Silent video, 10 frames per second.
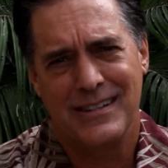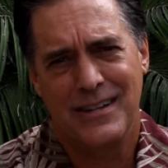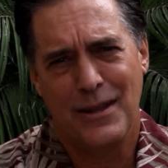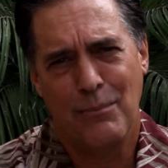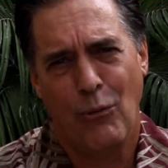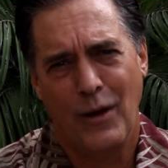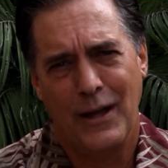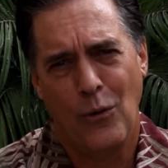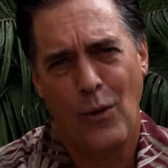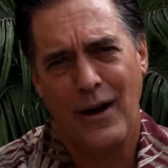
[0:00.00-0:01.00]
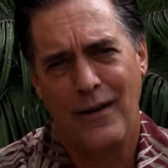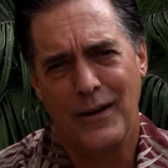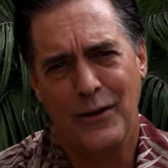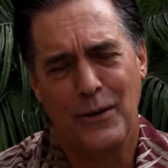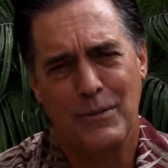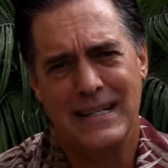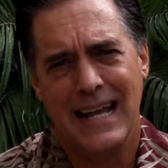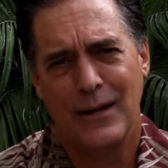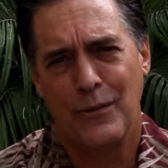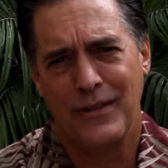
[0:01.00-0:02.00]
to the point where you can
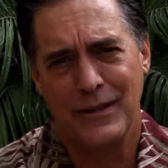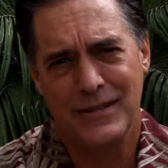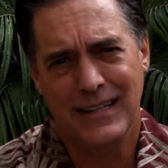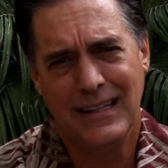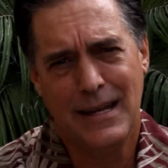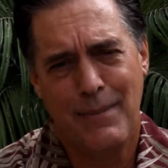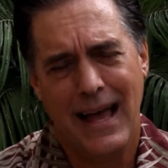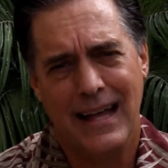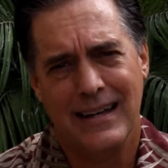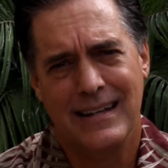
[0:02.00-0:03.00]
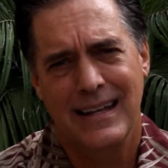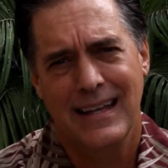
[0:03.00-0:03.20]
protect with a utility patent